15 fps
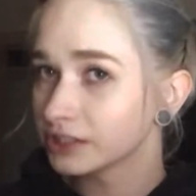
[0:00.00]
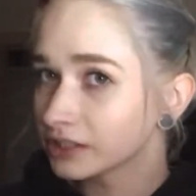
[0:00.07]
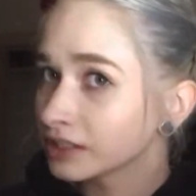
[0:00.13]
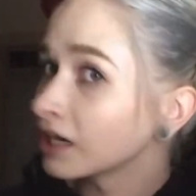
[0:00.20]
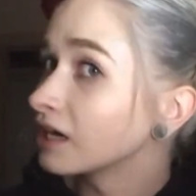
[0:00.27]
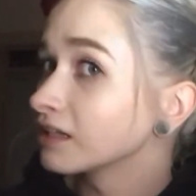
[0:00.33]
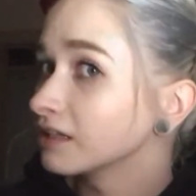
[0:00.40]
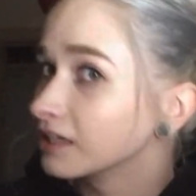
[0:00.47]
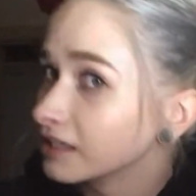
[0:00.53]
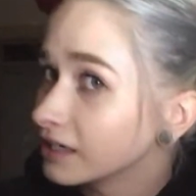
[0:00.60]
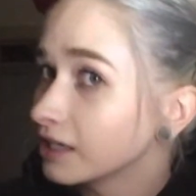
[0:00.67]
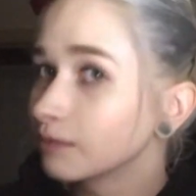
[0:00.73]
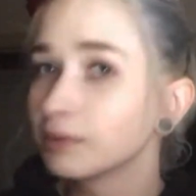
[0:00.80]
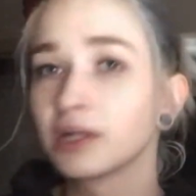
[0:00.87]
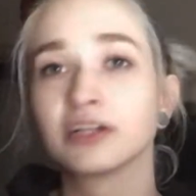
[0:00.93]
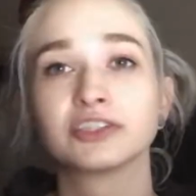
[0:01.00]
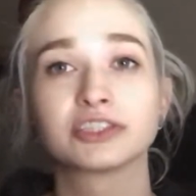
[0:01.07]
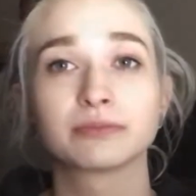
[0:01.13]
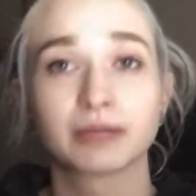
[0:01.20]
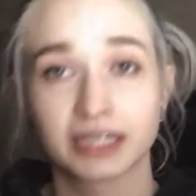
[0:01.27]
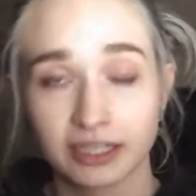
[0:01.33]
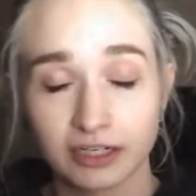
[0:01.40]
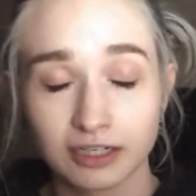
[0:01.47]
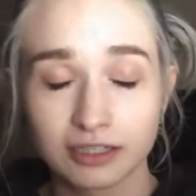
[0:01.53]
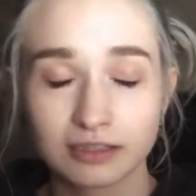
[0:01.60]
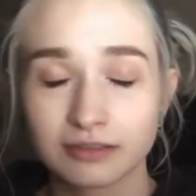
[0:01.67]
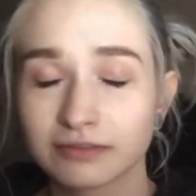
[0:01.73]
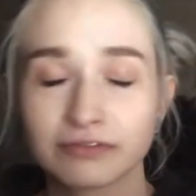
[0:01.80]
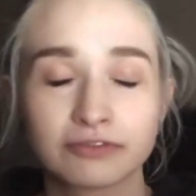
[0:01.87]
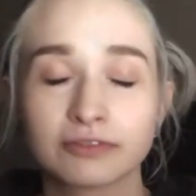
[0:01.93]
just got like nail polish in my hair
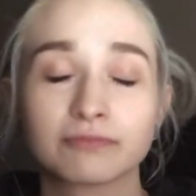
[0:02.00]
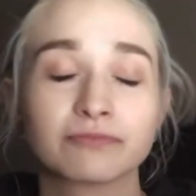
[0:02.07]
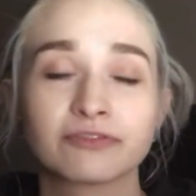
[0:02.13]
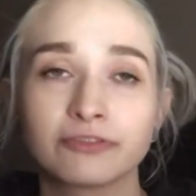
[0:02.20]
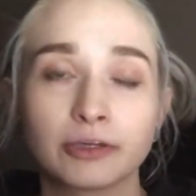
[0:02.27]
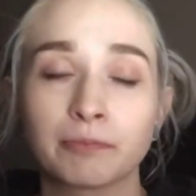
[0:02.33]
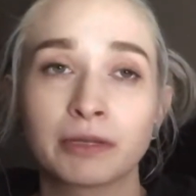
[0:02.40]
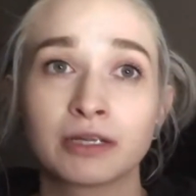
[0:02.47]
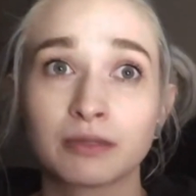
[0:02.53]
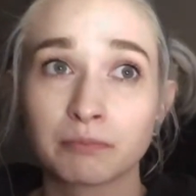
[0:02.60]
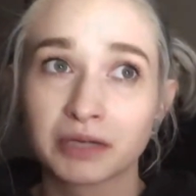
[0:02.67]
from flipping the